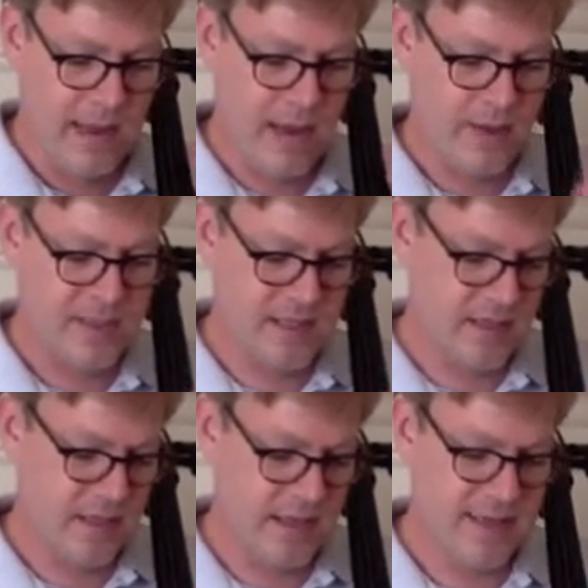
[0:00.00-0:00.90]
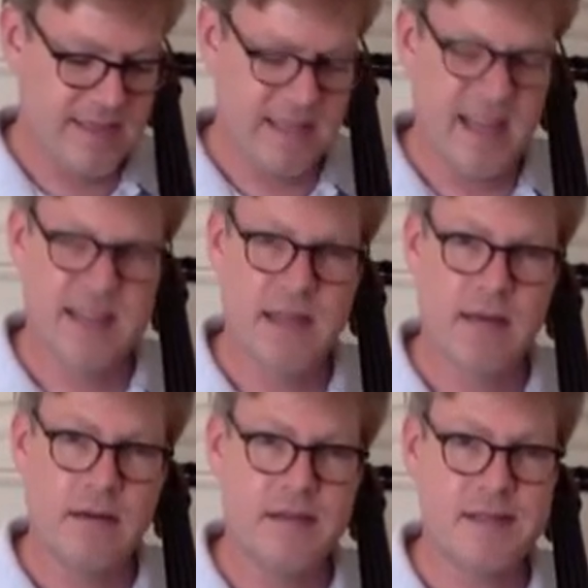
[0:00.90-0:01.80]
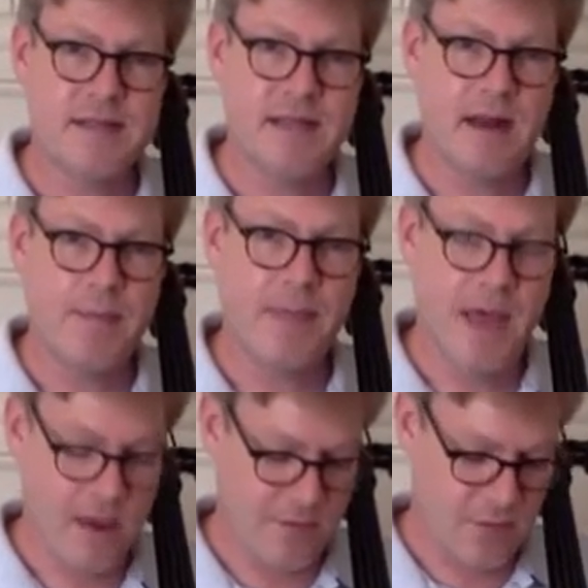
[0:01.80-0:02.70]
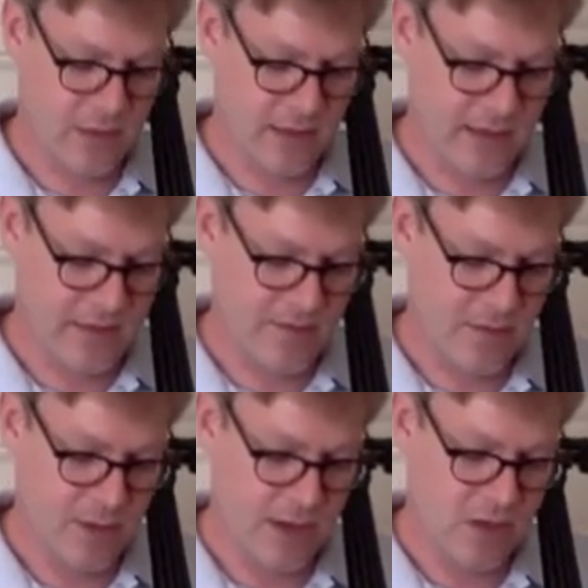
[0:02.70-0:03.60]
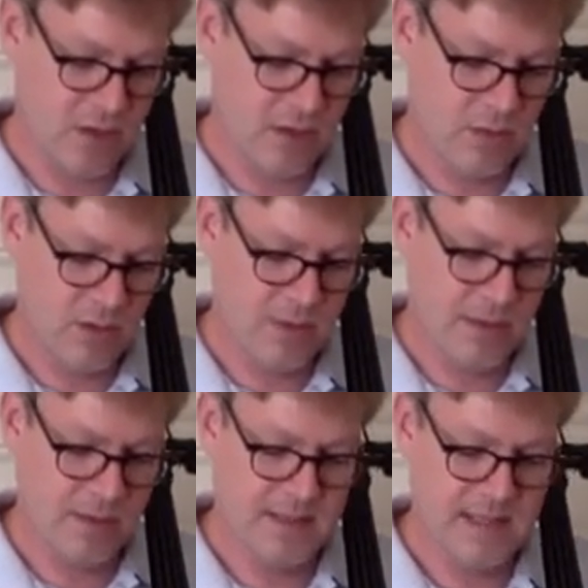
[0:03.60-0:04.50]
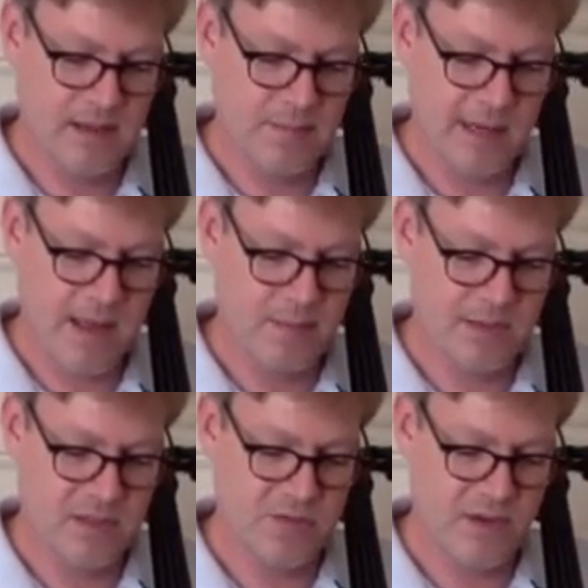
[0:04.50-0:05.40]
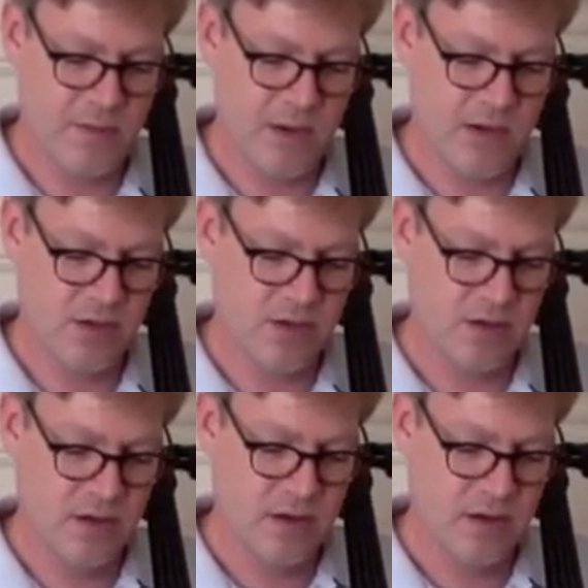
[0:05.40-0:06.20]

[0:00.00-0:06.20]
How easy is it to set up that really nice vibration that you want to be able to see the big amplitude vibration?